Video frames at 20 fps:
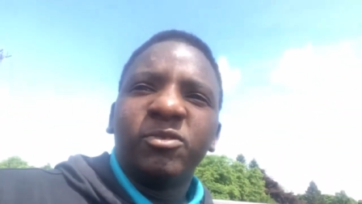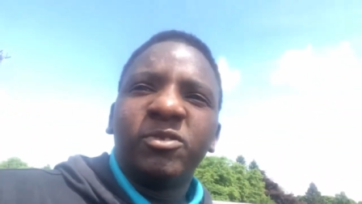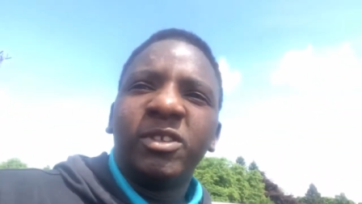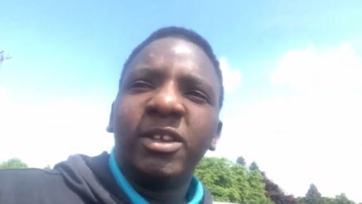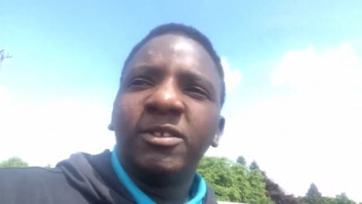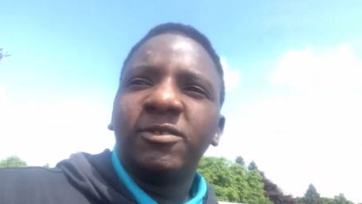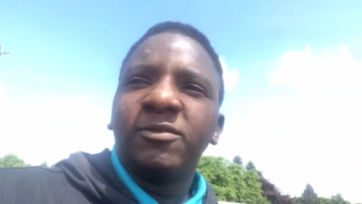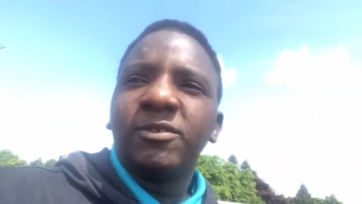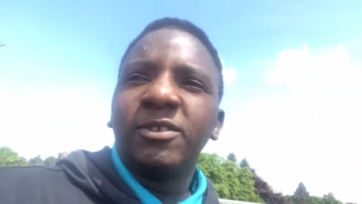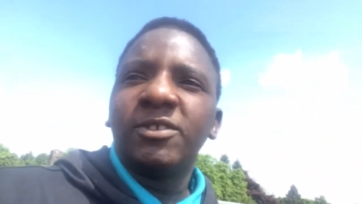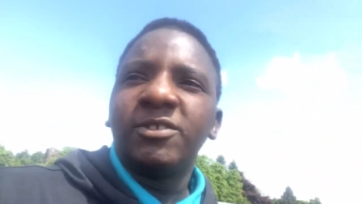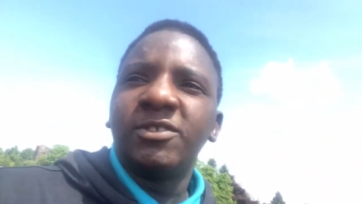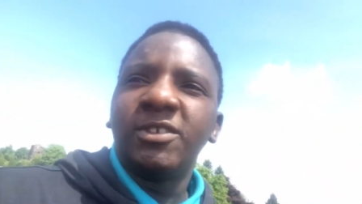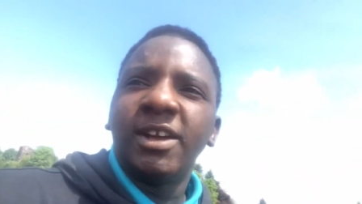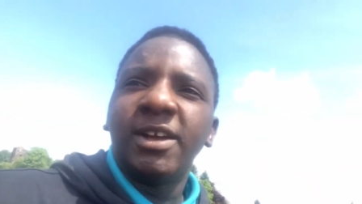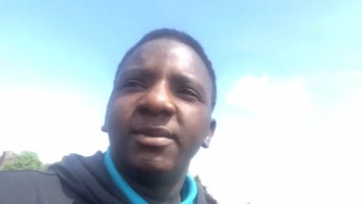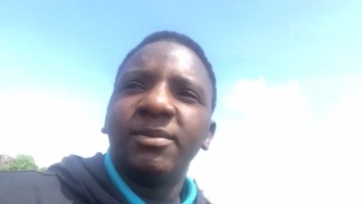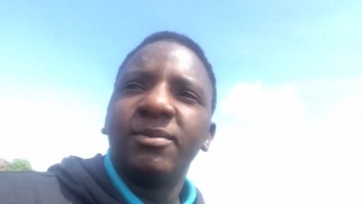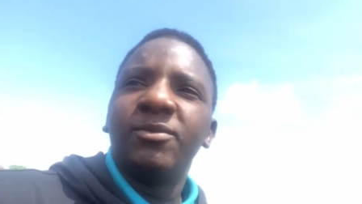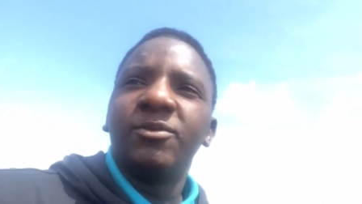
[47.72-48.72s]
tips for
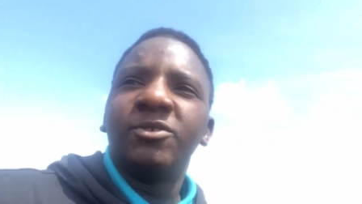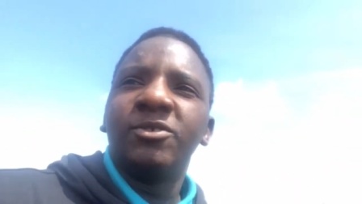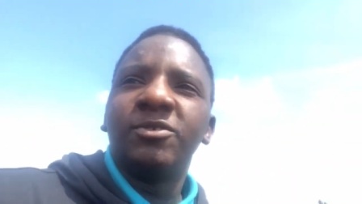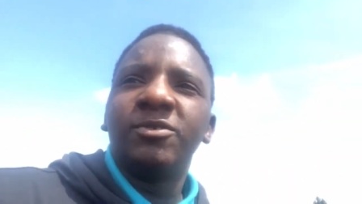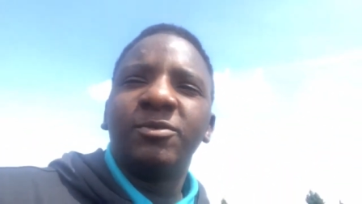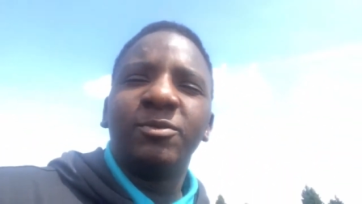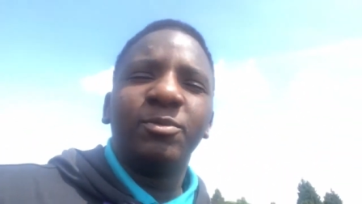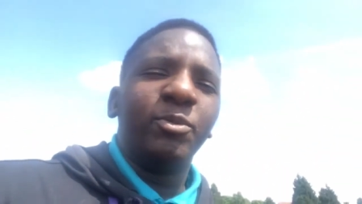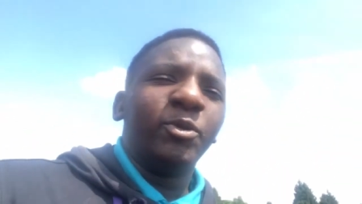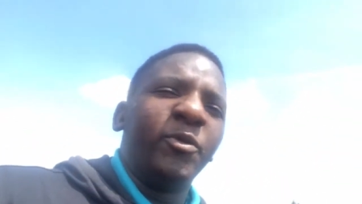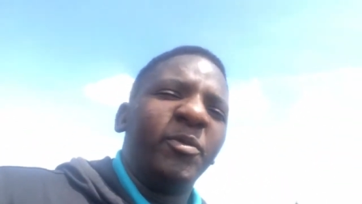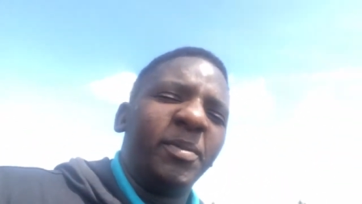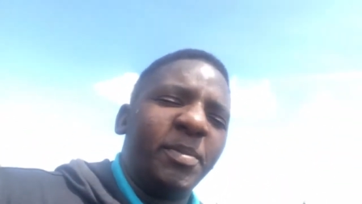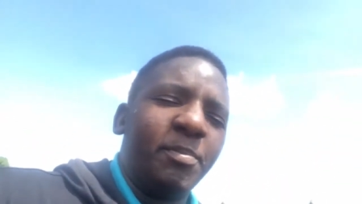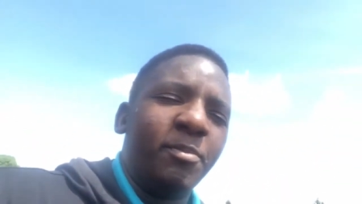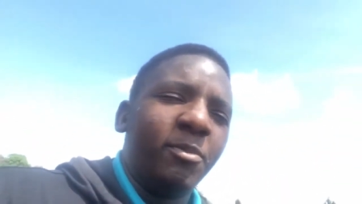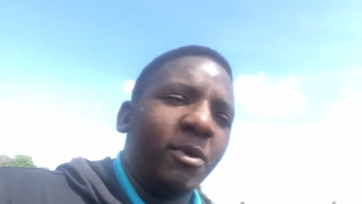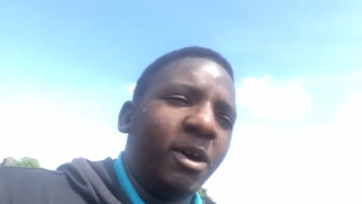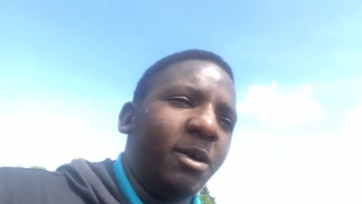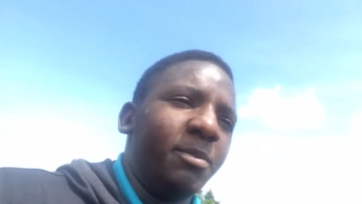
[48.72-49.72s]
exams,
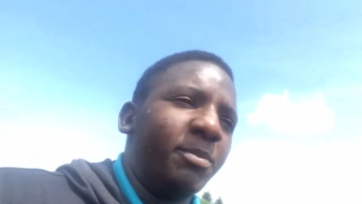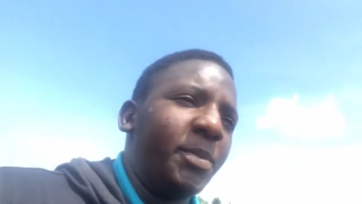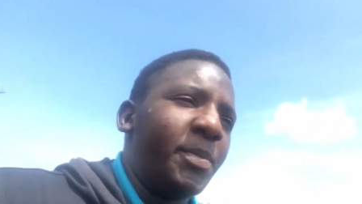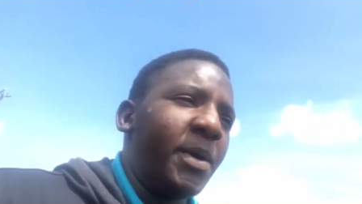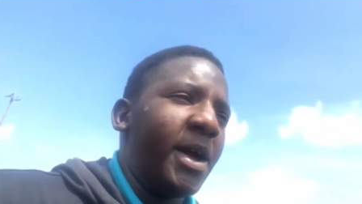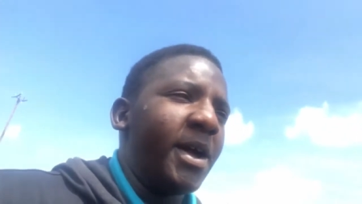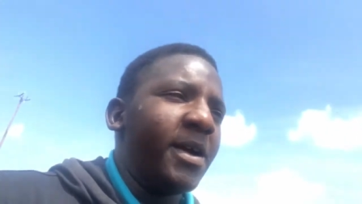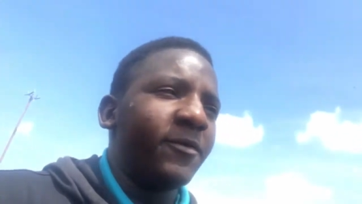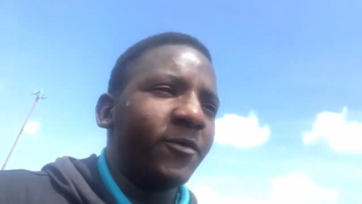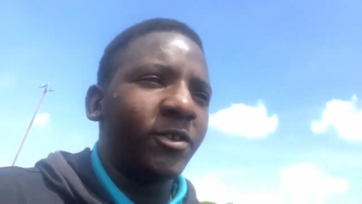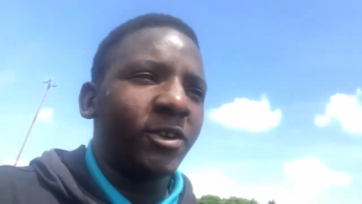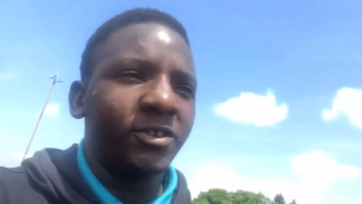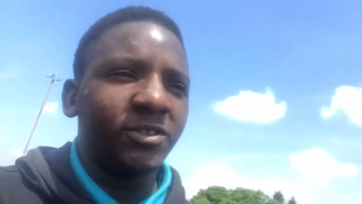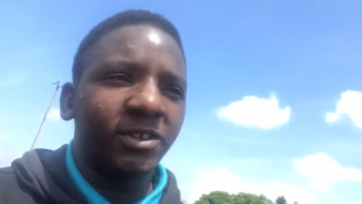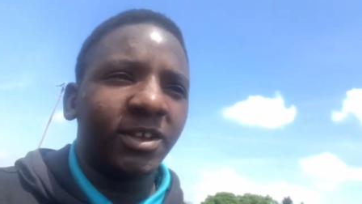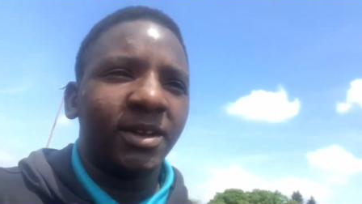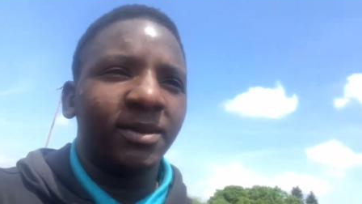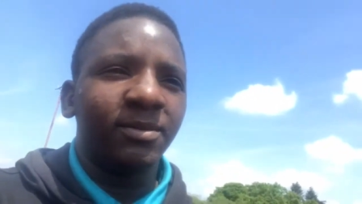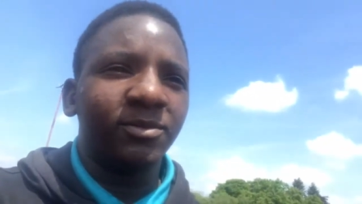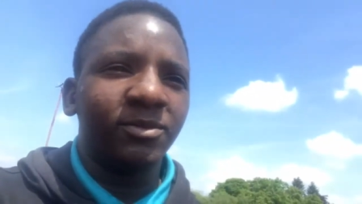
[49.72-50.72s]
well, preparing for
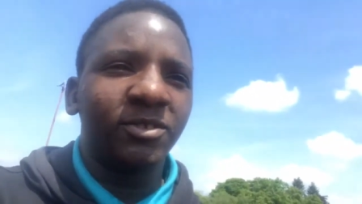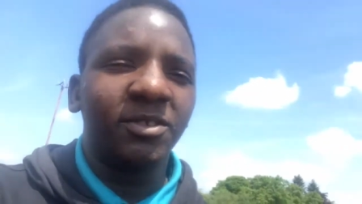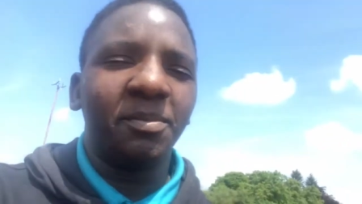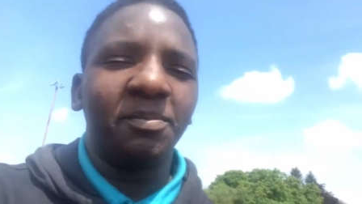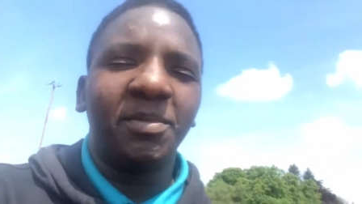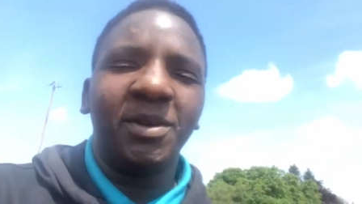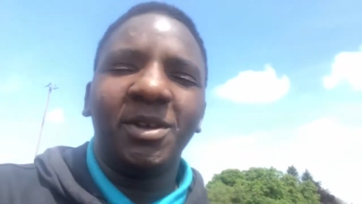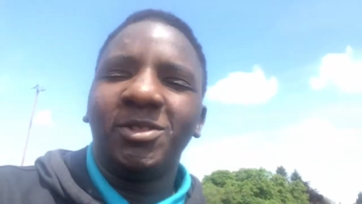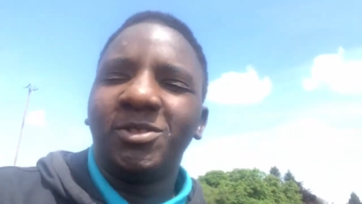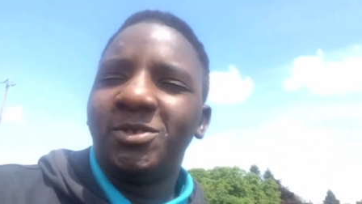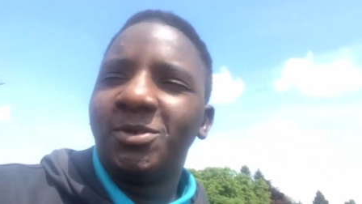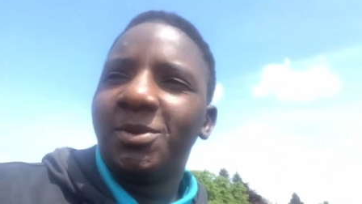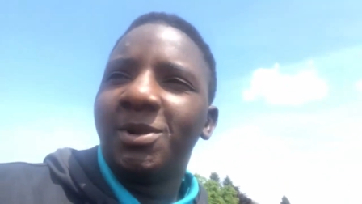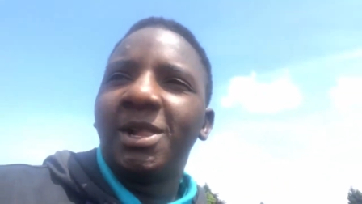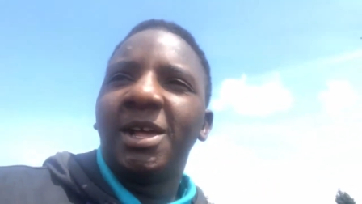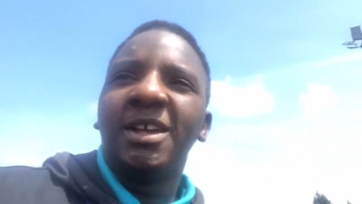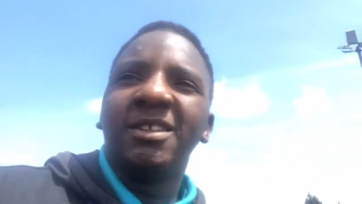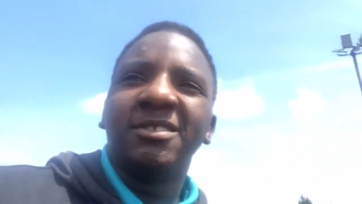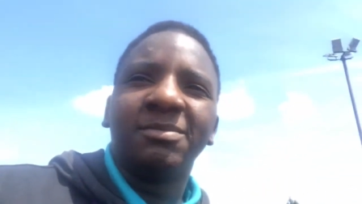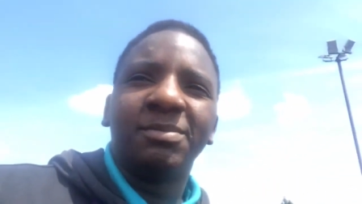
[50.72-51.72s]
exams, it's a bit too
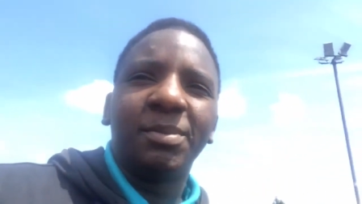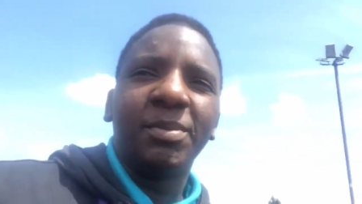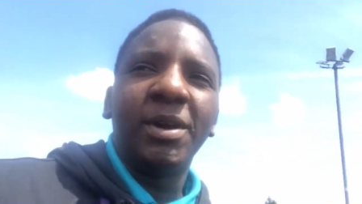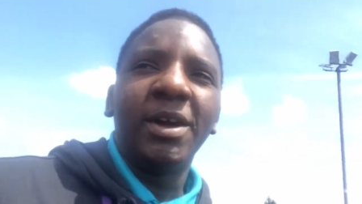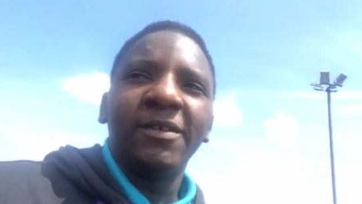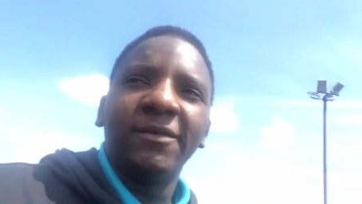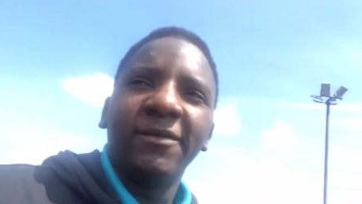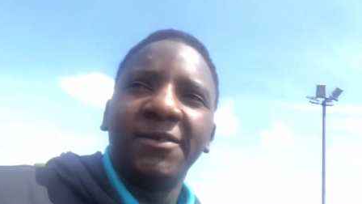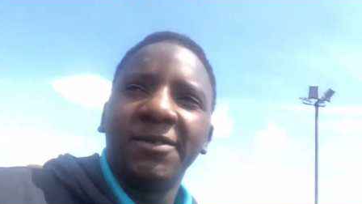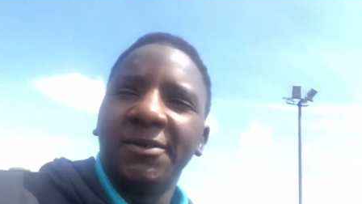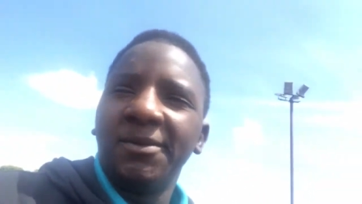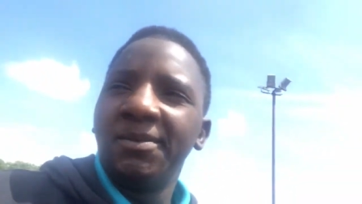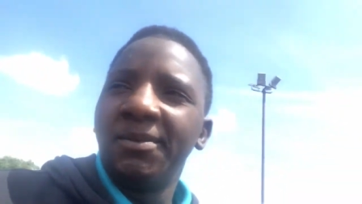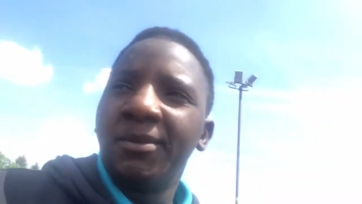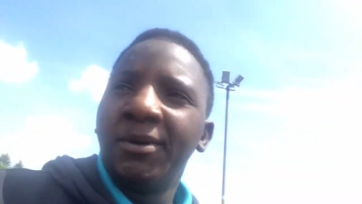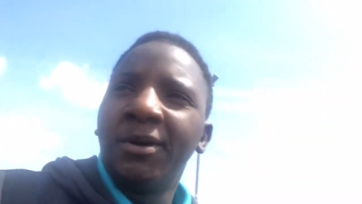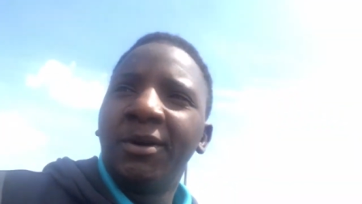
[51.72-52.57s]
late to prepare for them,